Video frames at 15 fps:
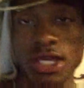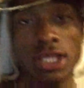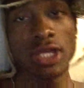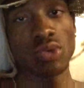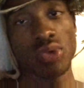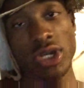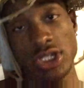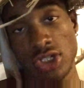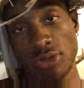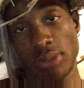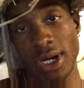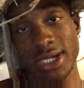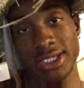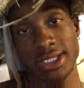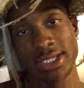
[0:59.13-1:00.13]
The original
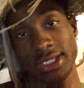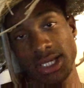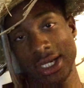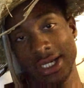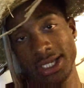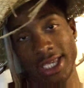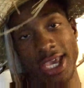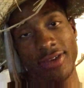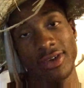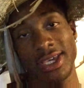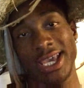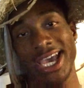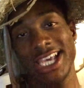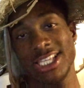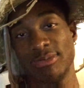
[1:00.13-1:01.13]
person is uh, Kevin
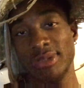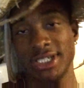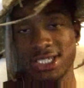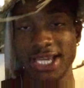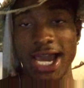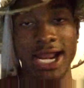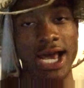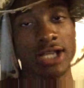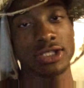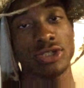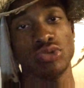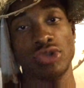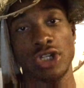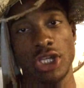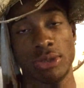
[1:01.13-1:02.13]
Gates, but shout out to
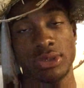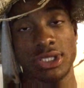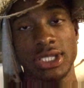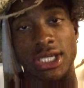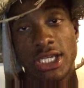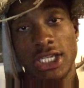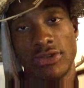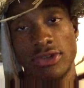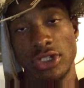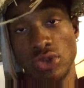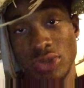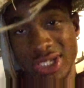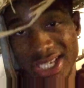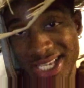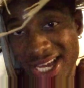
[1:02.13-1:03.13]
William Singe for
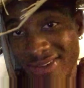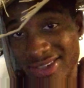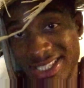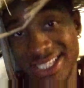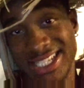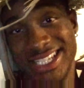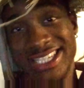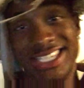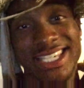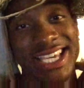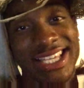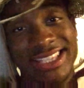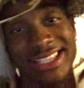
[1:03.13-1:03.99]
doing the cover to this G